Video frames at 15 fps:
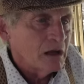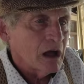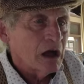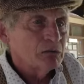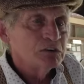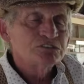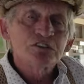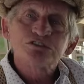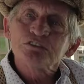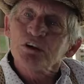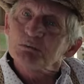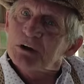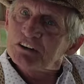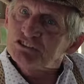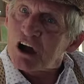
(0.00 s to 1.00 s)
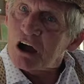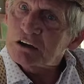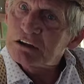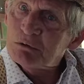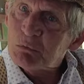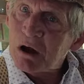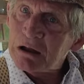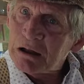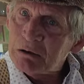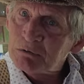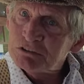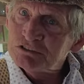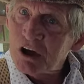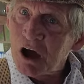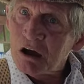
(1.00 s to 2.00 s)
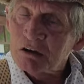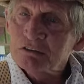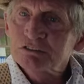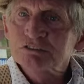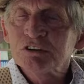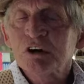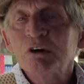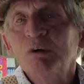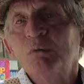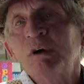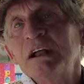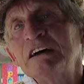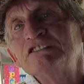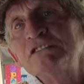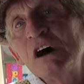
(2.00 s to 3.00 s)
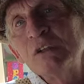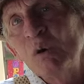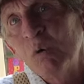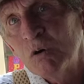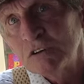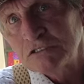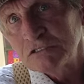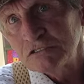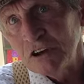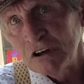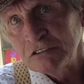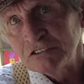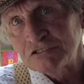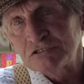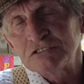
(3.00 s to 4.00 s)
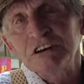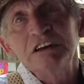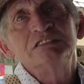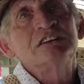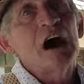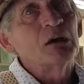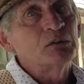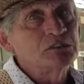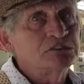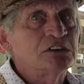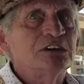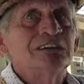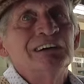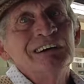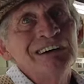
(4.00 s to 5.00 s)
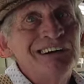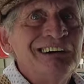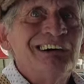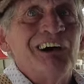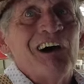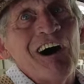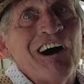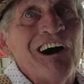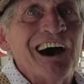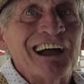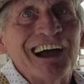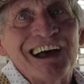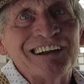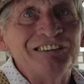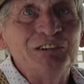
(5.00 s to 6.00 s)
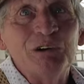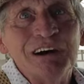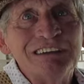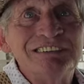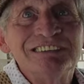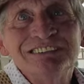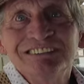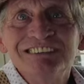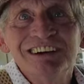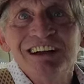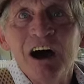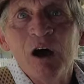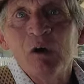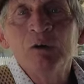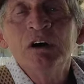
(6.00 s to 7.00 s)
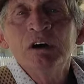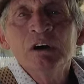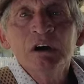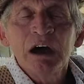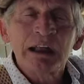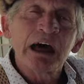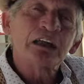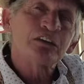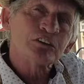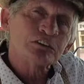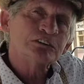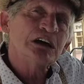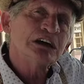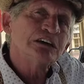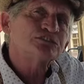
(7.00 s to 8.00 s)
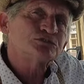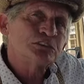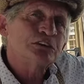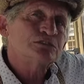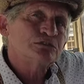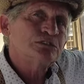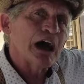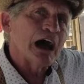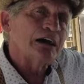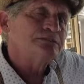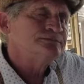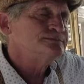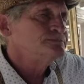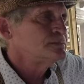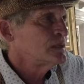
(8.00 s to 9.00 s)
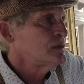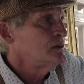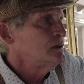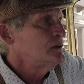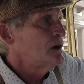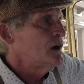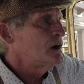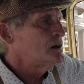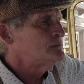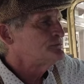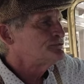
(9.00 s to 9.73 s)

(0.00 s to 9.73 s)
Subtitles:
I was a thoroughbred jockey when I was young, so when I saw the horses on the street, that was I gotta do it, mm-hmm. you know? And I'd learned the history through that.